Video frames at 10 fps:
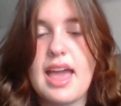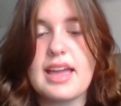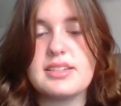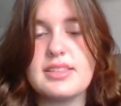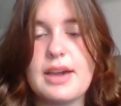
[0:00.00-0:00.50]

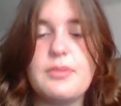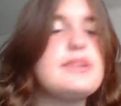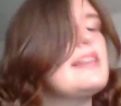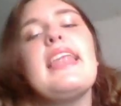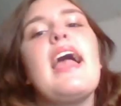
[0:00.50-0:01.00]
and that would
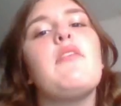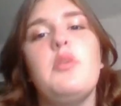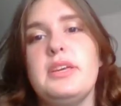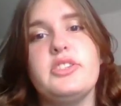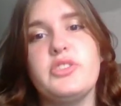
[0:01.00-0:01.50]

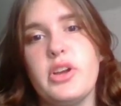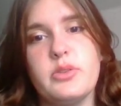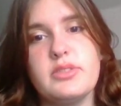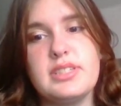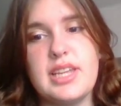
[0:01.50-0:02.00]
never be shown
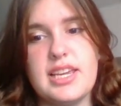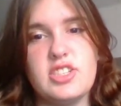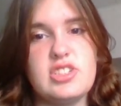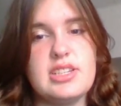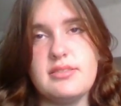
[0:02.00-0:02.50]
on
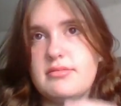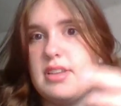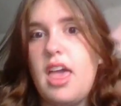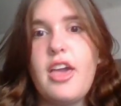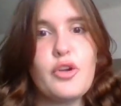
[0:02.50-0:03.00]
stage
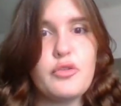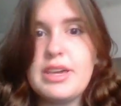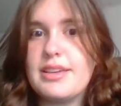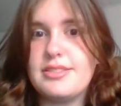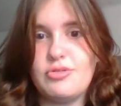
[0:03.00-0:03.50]
in
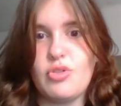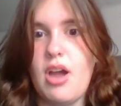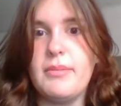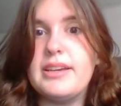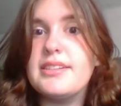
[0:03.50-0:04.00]
Greek
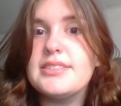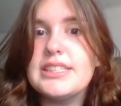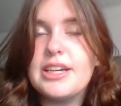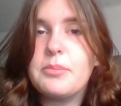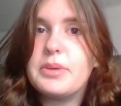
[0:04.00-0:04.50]
drama,
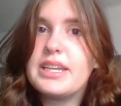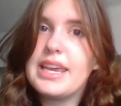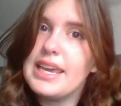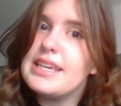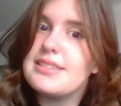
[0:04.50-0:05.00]
but
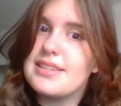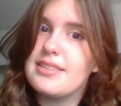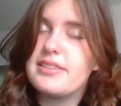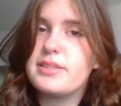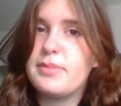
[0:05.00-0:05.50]
it is
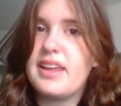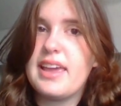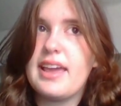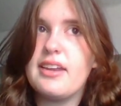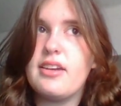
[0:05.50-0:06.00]
in this play, and I